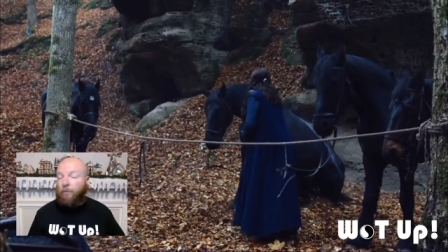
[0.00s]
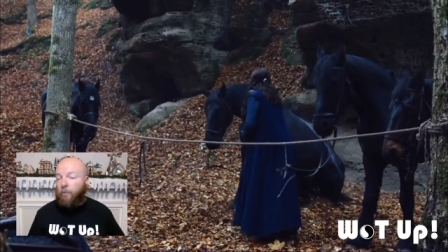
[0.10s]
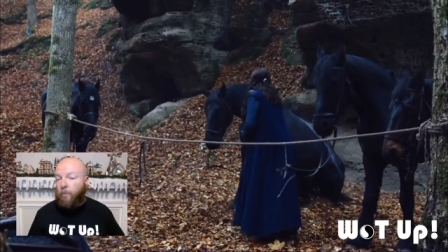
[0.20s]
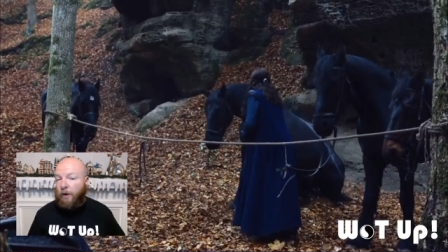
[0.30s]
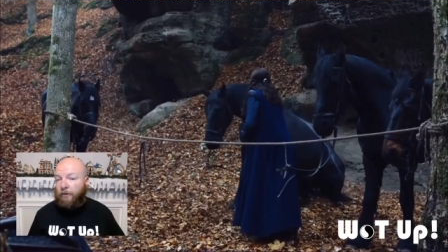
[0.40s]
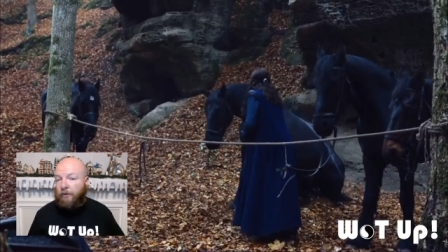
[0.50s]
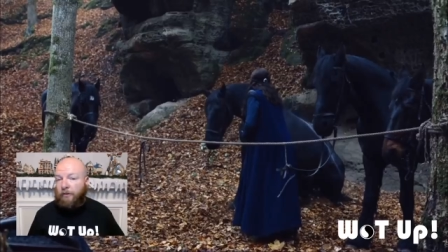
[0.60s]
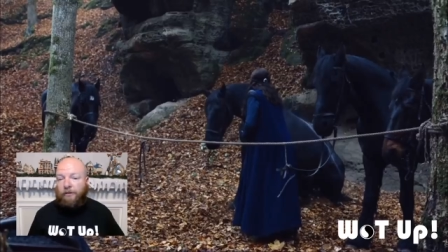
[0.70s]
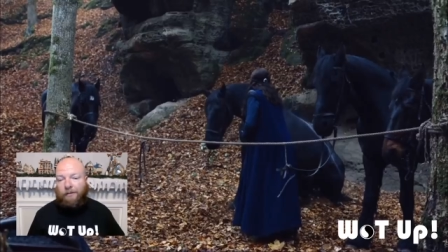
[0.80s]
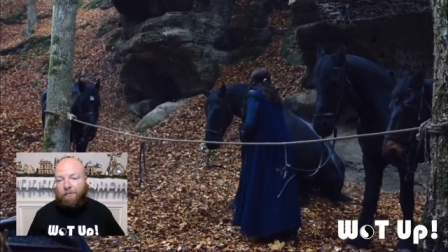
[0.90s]
It
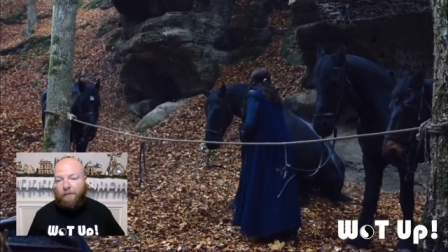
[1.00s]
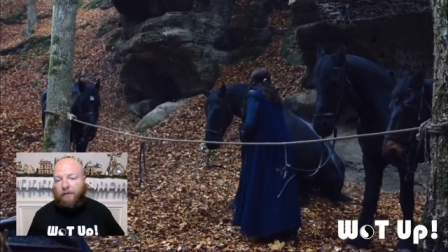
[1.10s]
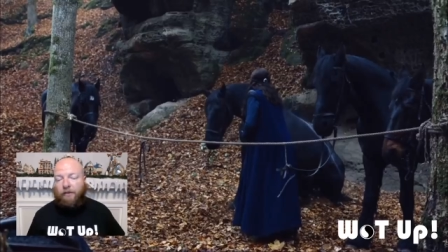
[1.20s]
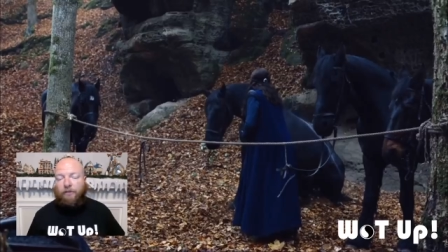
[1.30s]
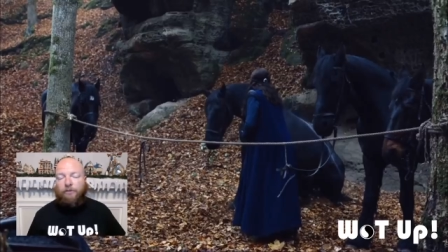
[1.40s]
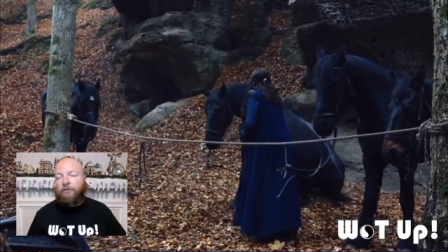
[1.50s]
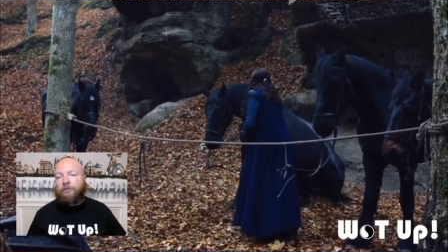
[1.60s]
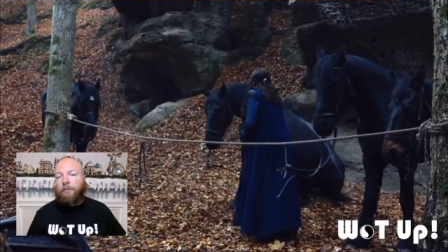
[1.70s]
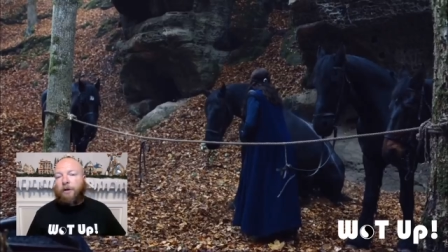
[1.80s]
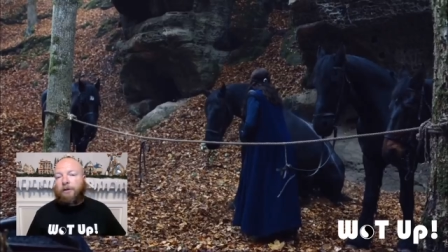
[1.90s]
wasn't, but I think this was a
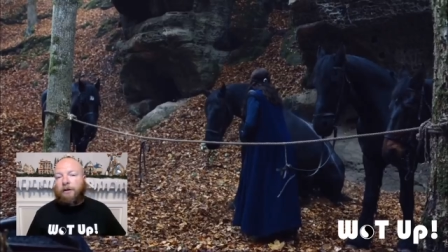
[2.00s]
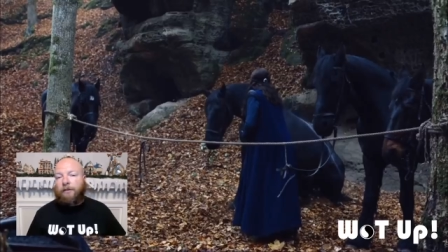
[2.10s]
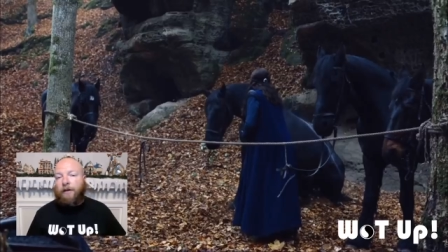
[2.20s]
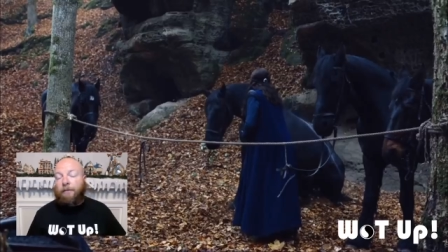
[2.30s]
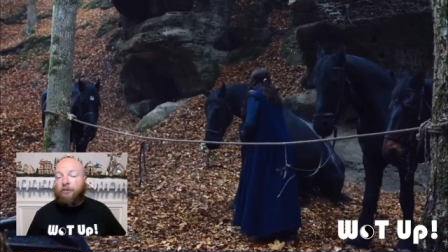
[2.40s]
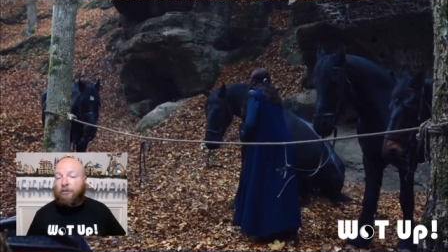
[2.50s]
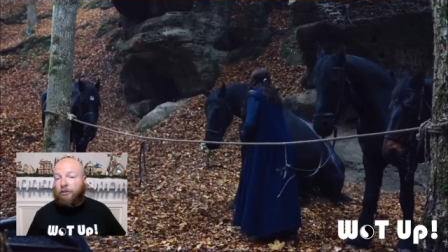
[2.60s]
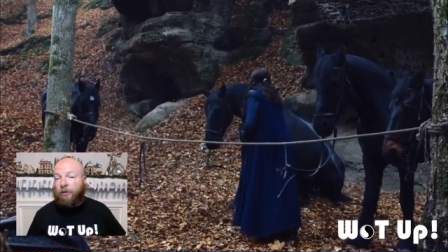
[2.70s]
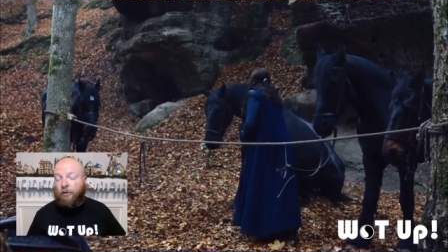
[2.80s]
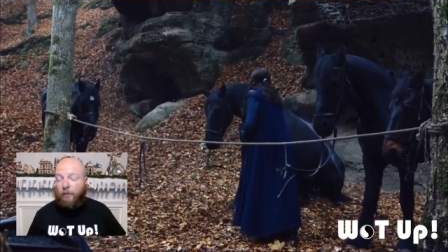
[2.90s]
small nod to that because she's
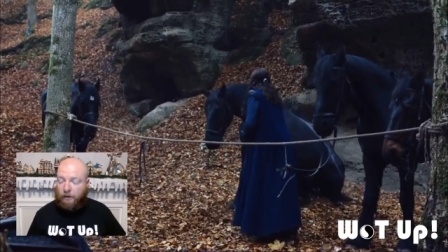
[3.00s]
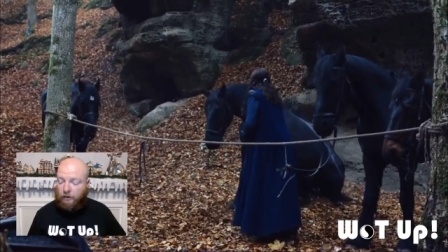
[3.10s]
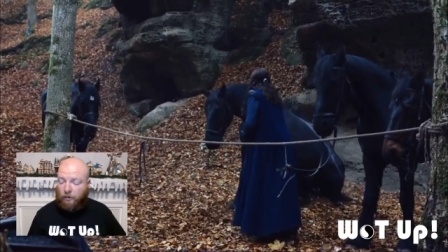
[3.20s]
still doing it to the